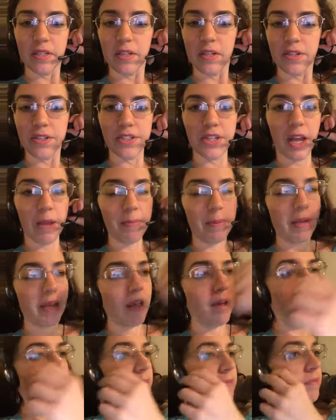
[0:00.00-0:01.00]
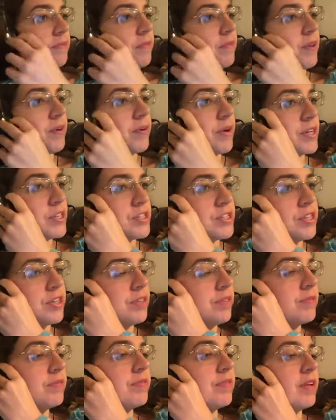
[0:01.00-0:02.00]
you're typing out a
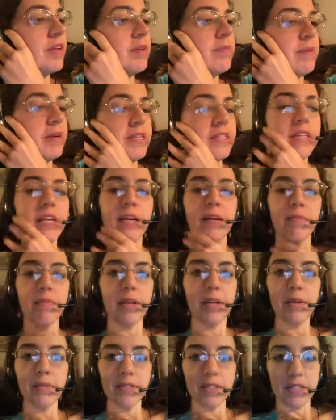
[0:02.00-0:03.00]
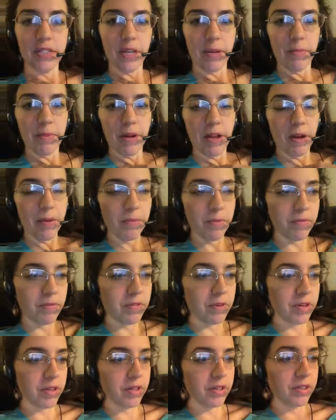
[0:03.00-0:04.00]
question and it might take a minute to type it out
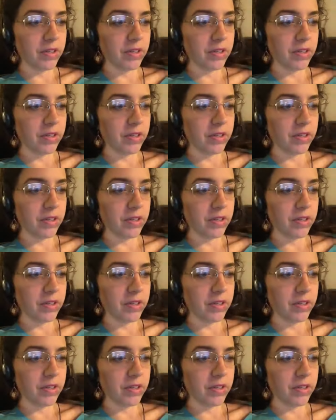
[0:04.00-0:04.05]
before.